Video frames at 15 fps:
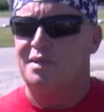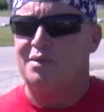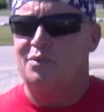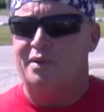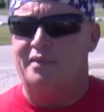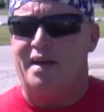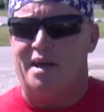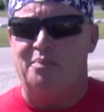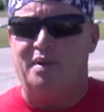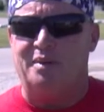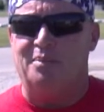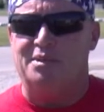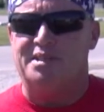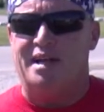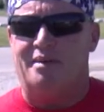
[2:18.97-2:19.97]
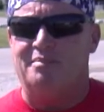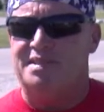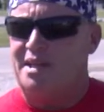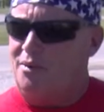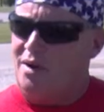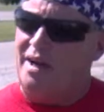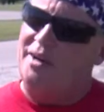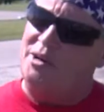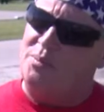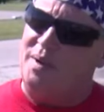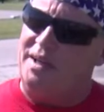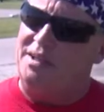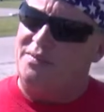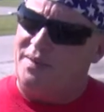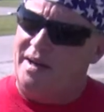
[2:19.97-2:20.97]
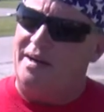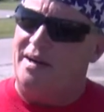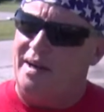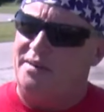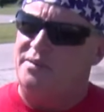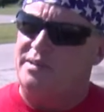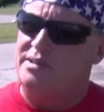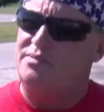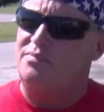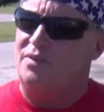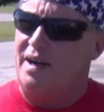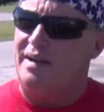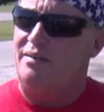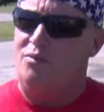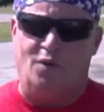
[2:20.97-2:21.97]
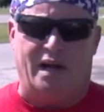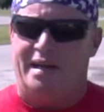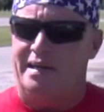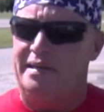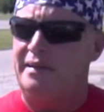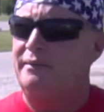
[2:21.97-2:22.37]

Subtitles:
we've had people stop and say, why are you painting fire hydrants white?